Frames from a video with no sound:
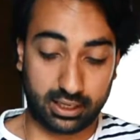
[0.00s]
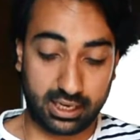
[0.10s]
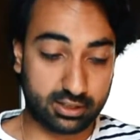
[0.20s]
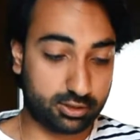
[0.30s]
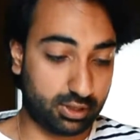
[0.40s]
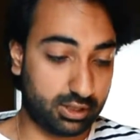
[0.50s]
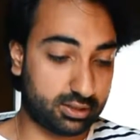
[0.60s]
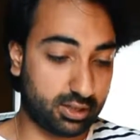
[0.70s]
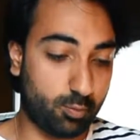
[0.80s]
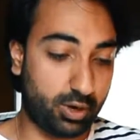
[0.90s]
I guess in
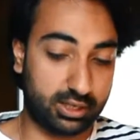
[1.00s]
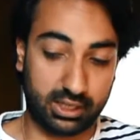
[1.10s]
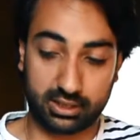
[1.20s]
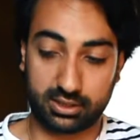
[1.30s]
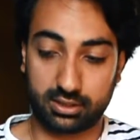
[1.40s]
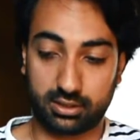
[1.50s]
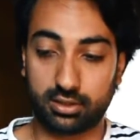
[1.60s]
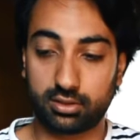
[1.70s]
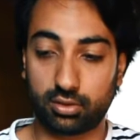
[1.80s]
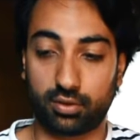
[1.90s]
some way this
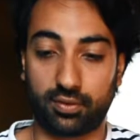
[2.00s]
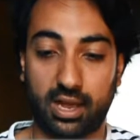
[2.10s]
sort of